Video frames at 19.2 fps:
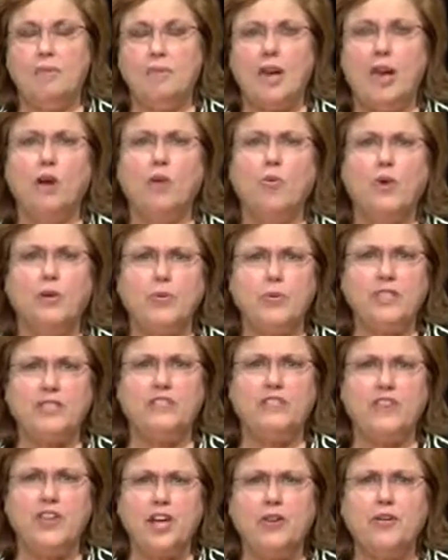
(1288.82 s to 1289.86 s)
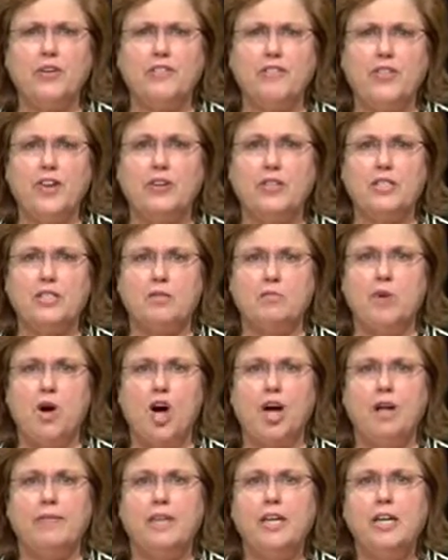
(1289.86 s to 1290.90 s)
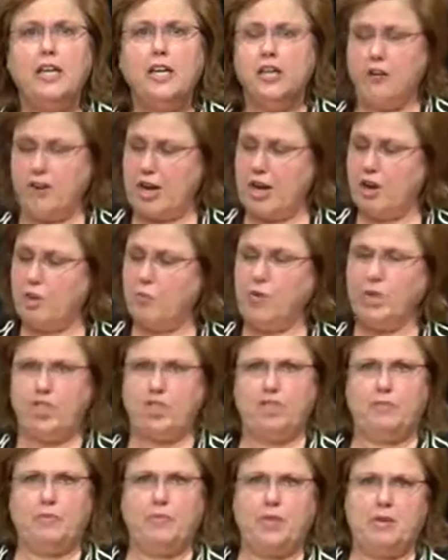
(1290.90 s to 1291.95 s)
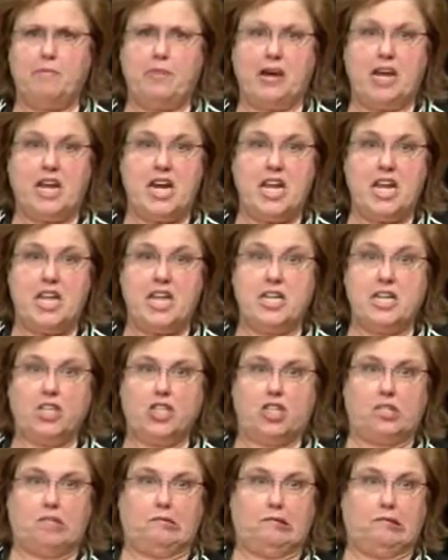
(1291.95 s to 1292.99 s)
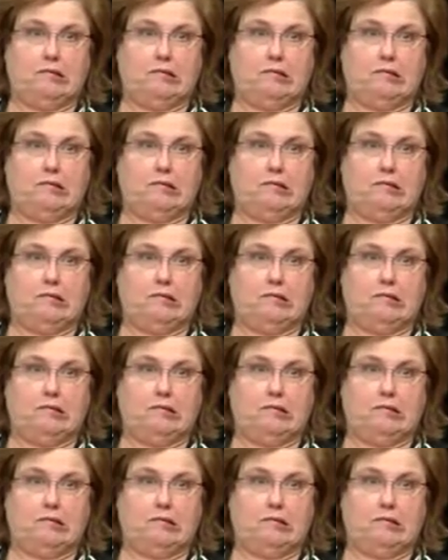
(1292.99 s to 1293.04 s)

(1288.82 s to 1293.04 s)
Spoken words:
airway was very, very small. Your airway should be about an inch,